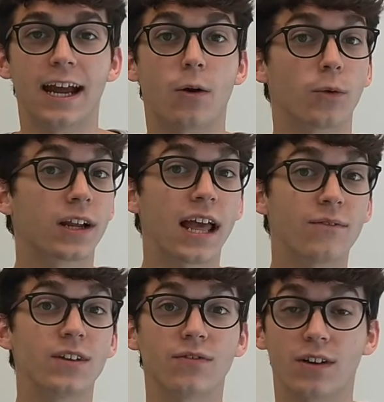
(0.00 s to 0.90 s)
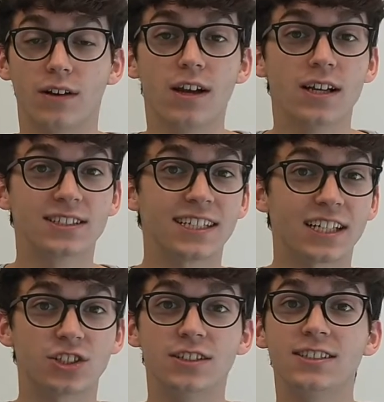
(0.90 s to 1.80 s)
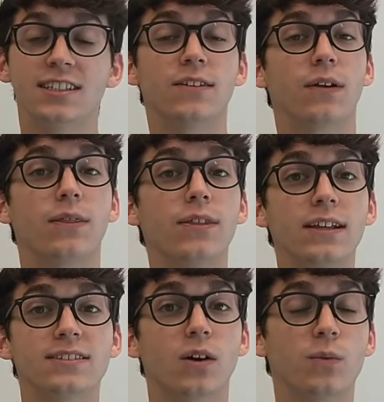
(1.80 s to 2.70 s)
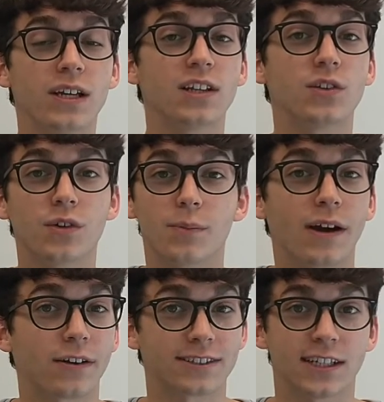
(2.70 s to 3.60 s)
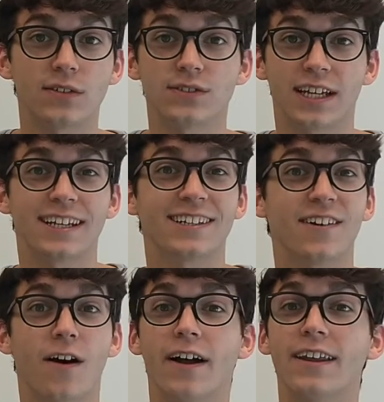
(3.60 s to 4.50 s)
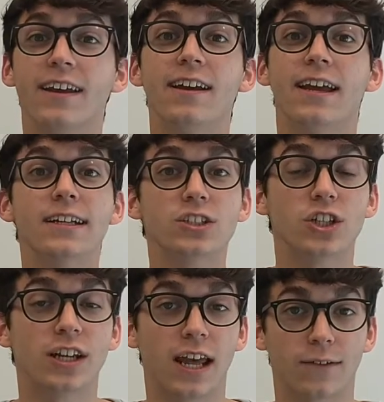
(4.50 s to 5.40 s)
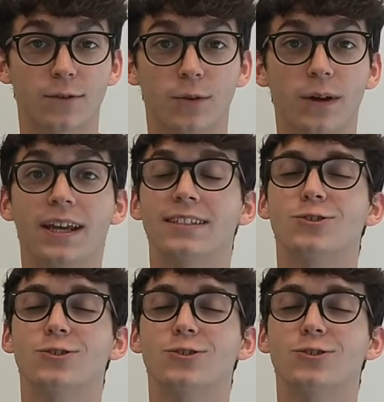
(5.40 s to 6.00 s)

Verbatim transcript: Now, we're going to have different sections and different things that we can learn about ourselves and God each and every week.